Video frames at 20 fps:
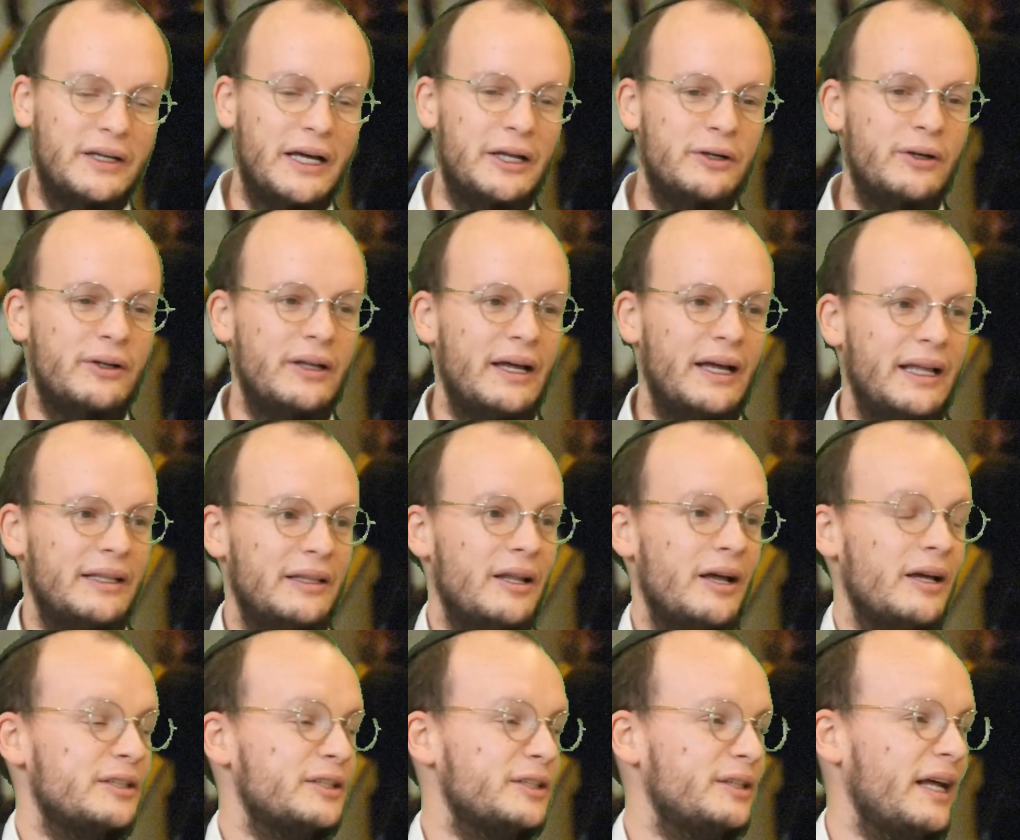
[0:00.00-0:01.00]
Hanukkah. And
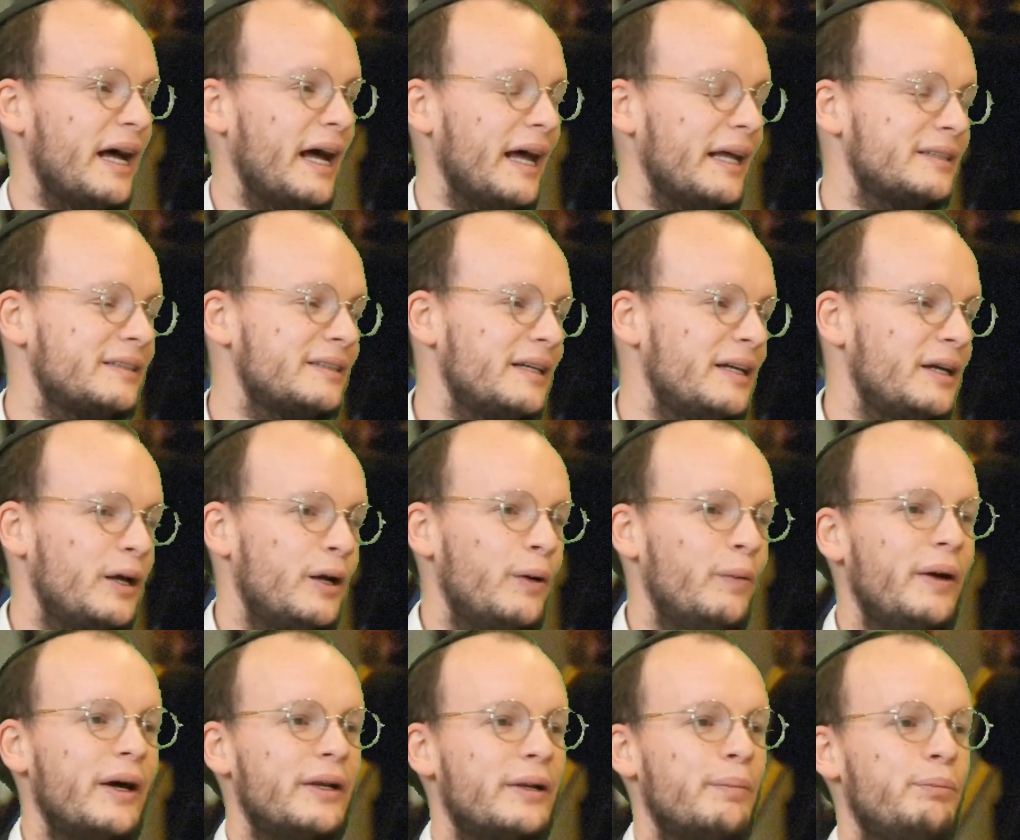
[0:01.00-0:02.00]
last night,
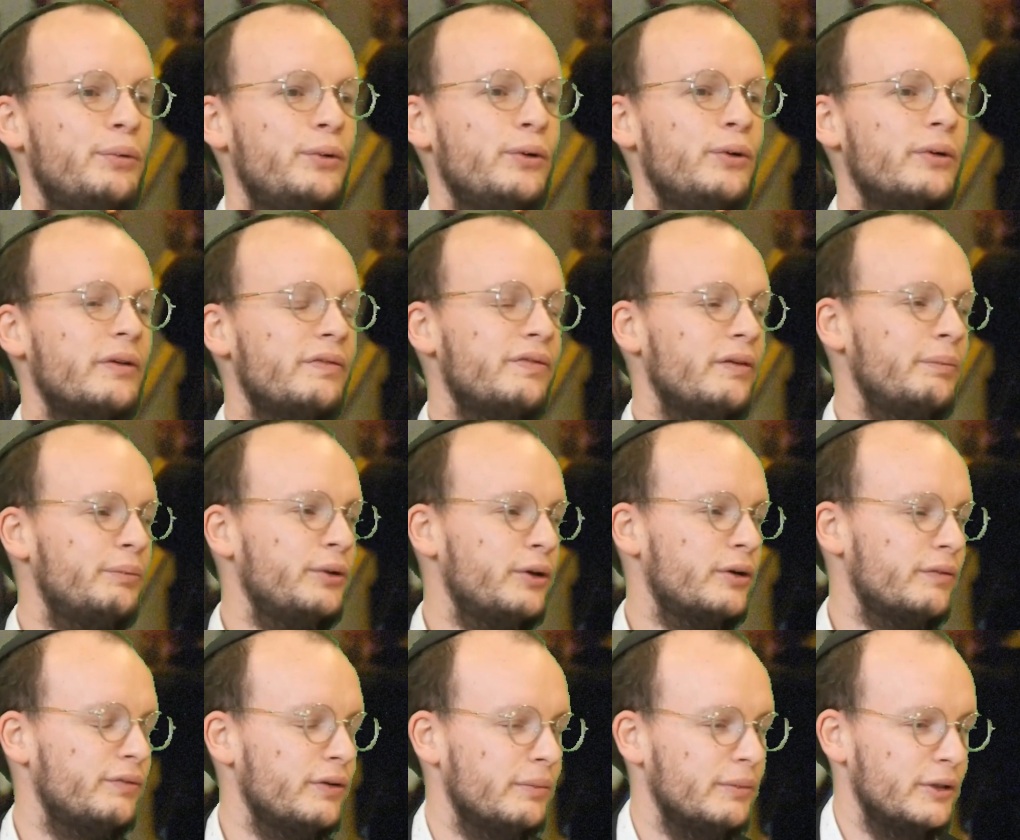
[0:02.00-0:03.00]
we had a beautiful,
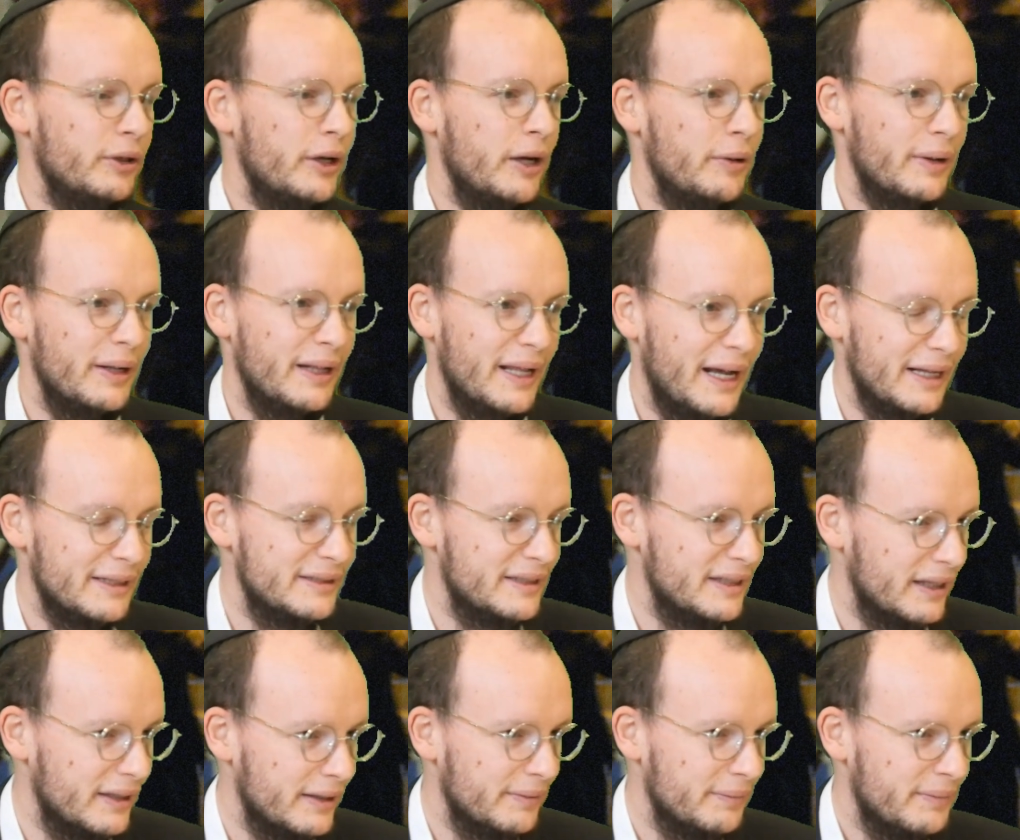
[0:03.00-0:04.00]
beautiful menorah
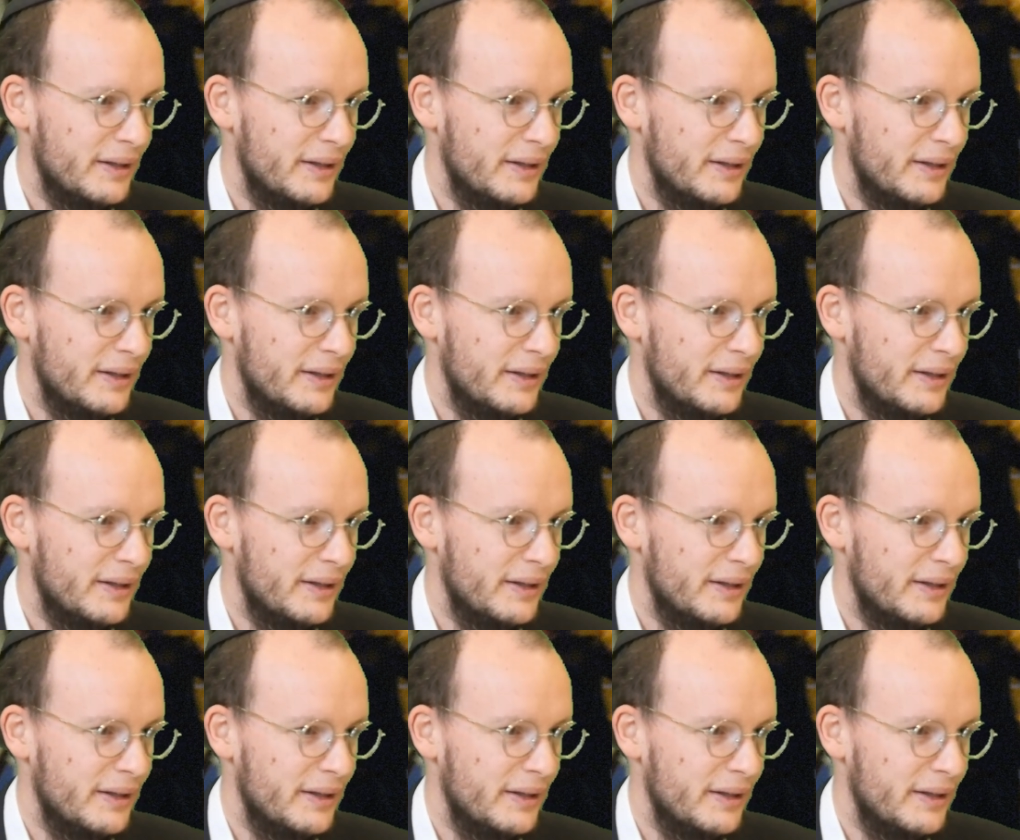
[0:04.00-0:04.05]
lighting.